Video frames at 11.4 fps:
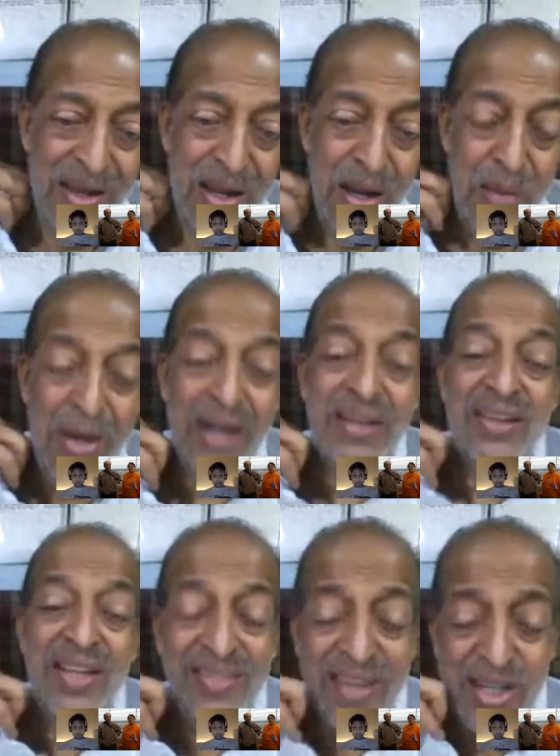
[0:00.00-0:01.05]
But
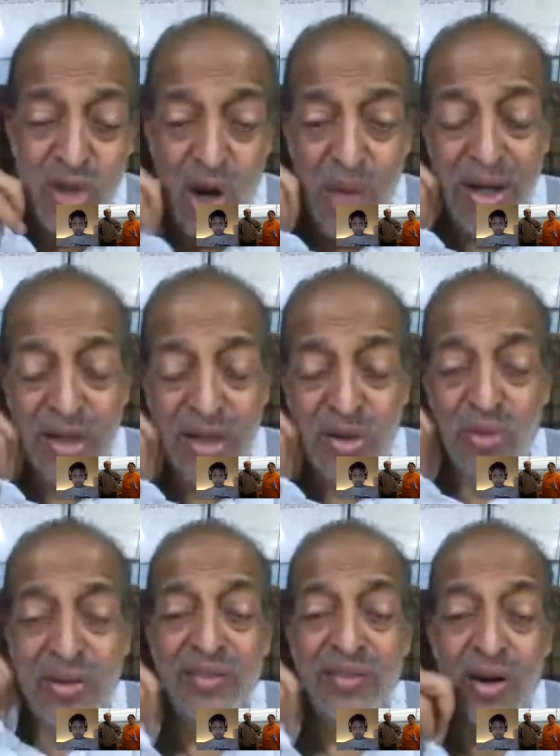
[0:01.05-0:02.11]
this enjoyment through
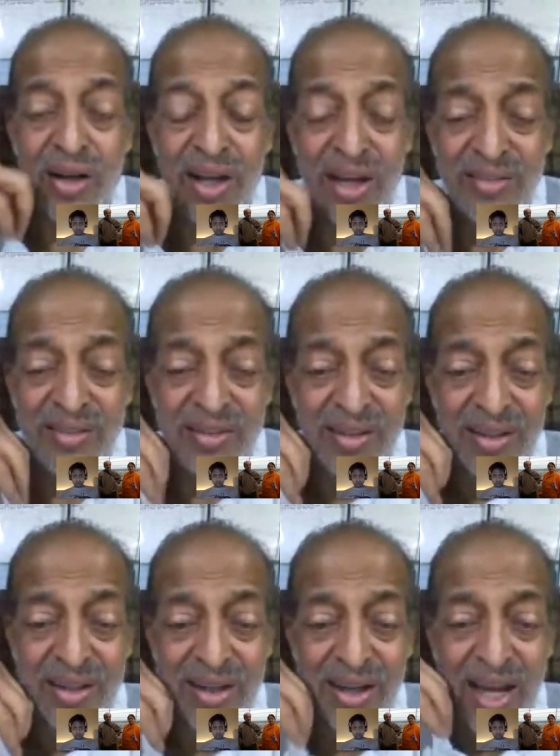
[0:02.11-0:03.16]
sense organs
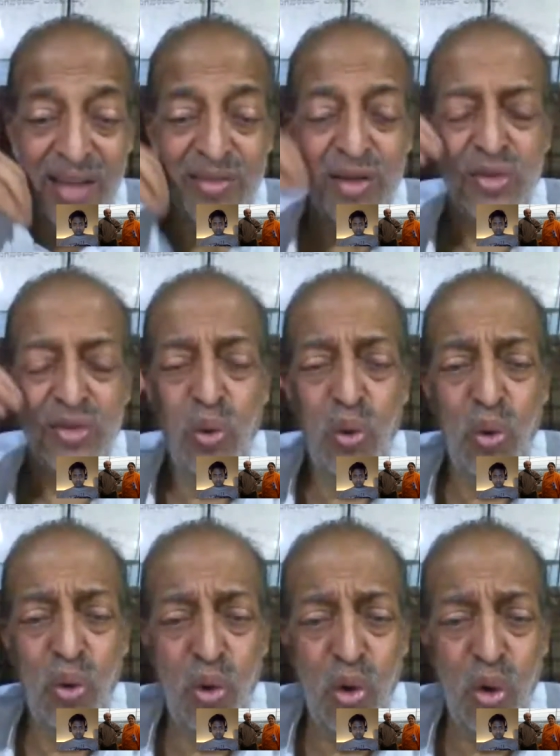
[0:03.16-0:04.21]
has got
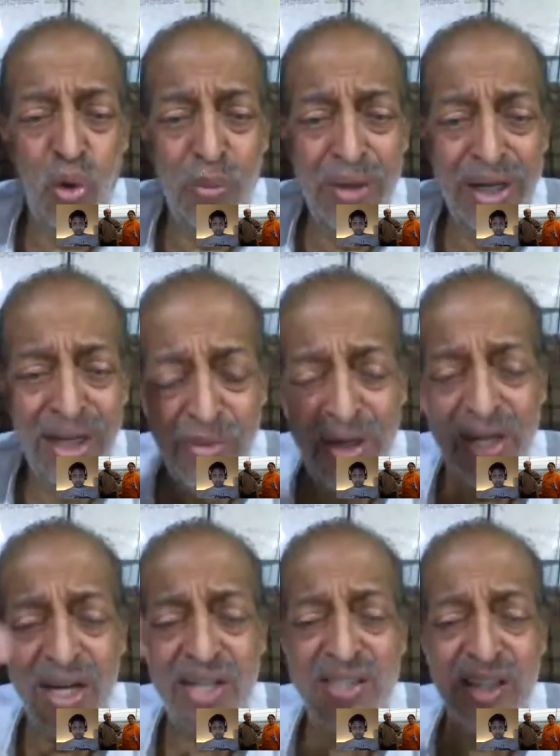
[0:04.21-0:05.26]
so many
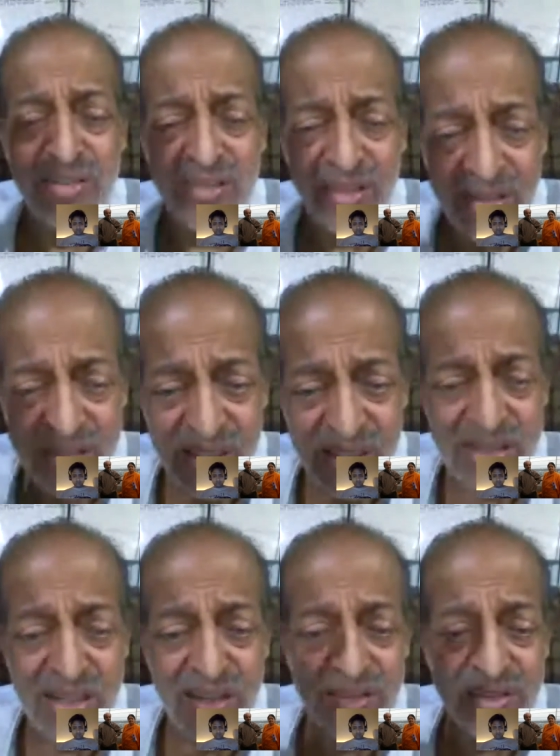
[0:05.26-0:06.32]
limitations,
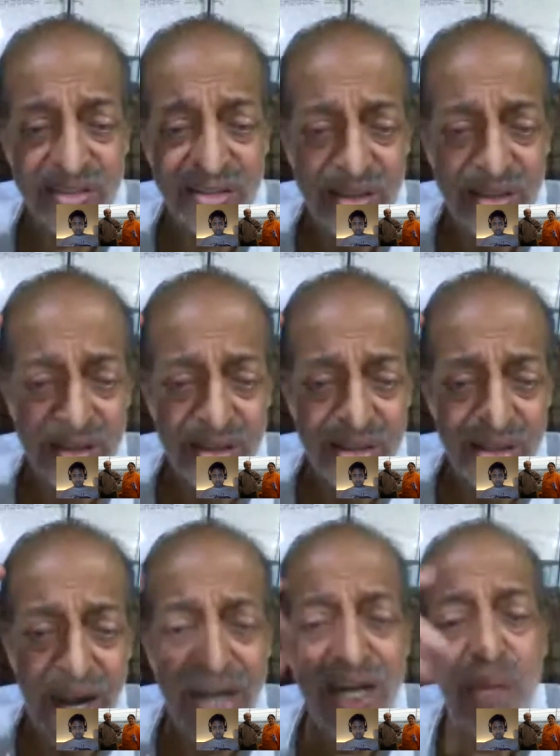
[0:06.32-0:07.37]
restrictions,
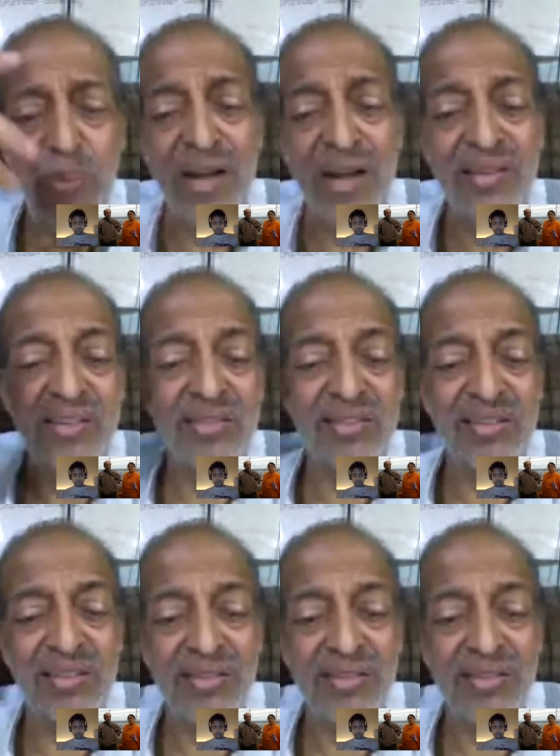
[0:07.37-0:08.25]
and dependencies.